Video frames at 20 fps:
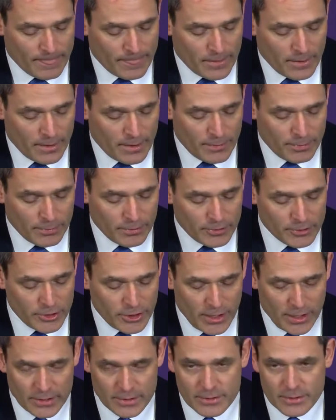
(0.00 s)
a couple of
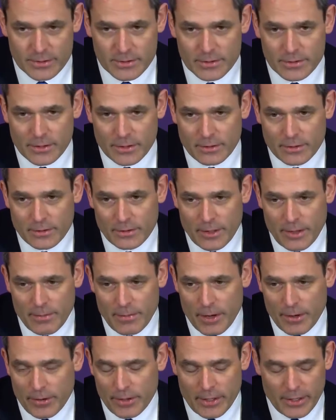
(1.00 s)
chances, and they
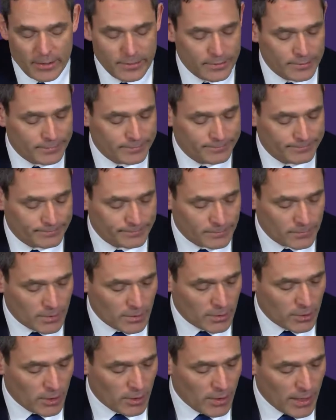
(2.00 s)
buried it. And
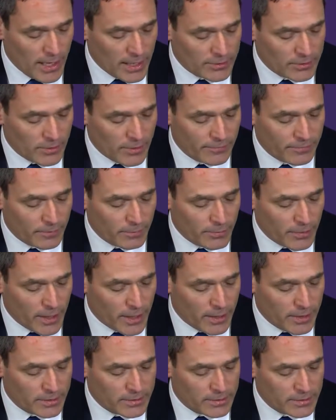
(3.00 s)
you know, hats off to
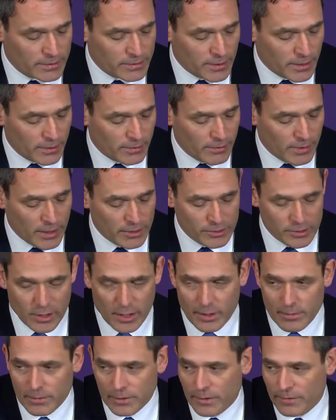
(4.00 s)
Brian. He's done a great
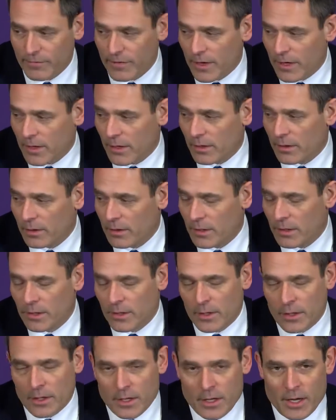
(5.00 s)
job, and they've had a
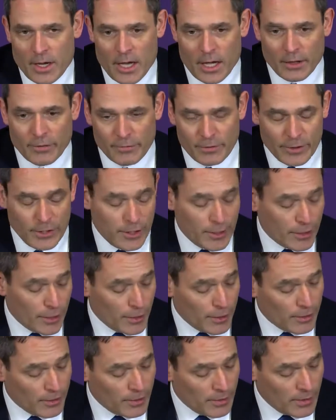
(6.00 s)
hell of a
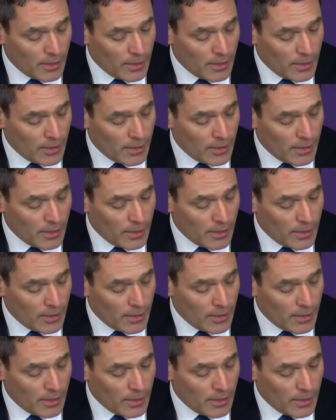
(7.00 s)
year.